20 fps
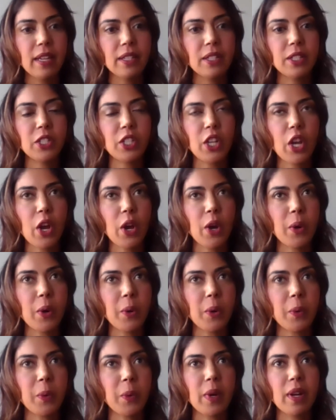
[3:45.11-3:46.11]

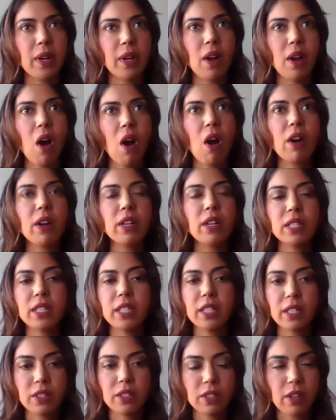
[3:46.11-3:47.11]
So our
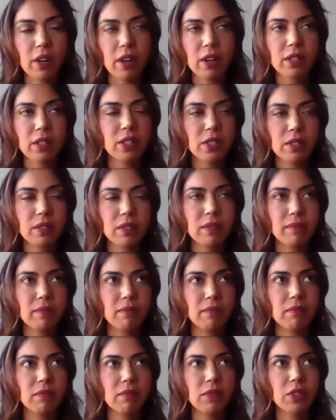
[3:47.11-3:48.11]

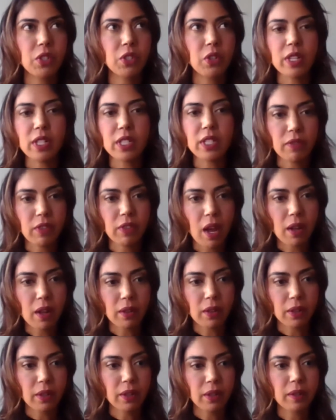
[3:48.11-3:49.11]
students of
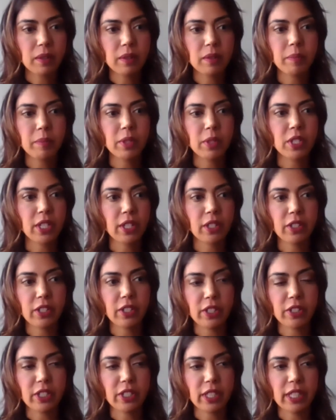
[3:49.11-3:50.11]
color,
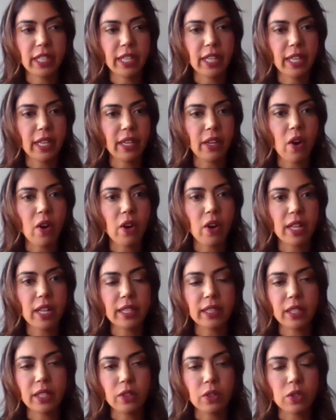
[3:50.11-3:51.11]
particularly
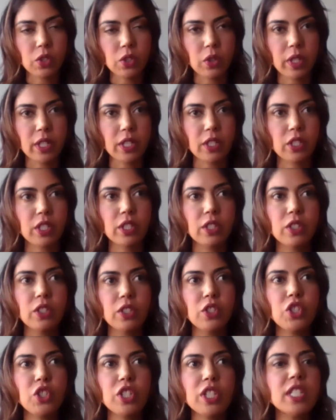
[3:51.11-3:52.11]
our Latino students,
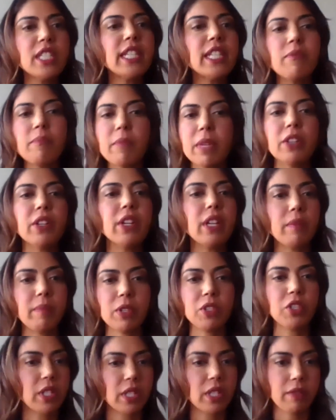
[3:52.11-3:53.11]
should see mirror
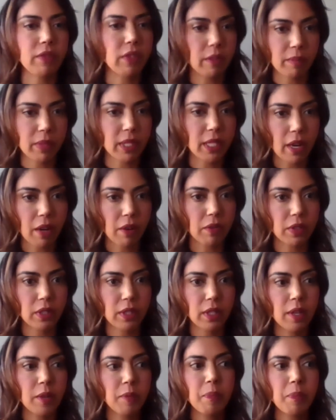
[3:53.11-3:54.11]
images of
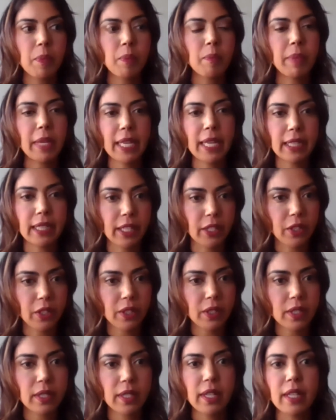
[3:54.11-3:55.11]
themselves being
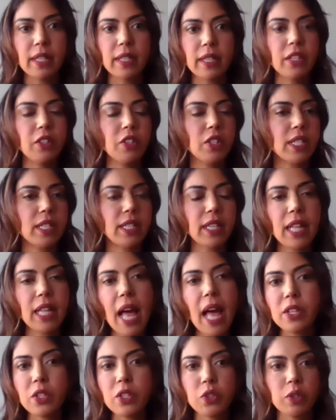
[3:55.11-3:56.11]
leaders in the
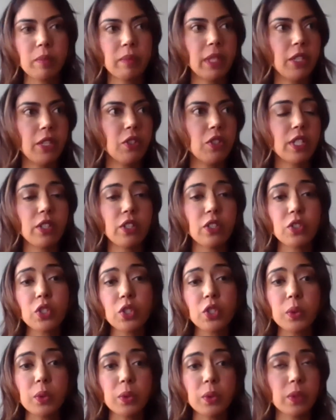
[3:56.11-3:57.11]
classroom, leaders in their
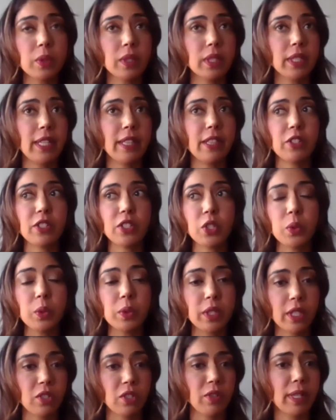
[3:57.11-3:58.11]
schools, in their school
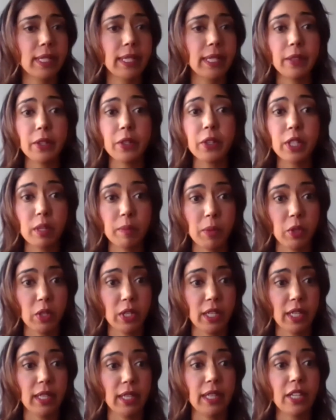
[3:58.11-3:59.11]
districts, in their
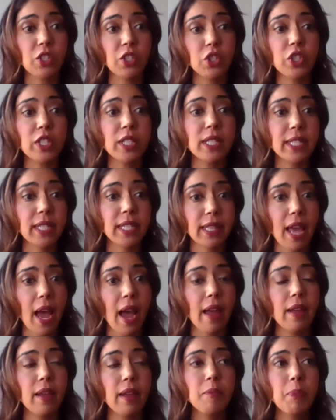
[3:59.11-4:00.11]
community. They should see
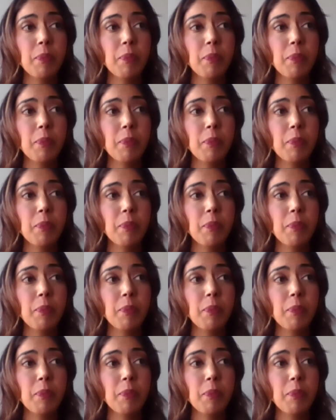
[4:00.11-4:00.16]
that.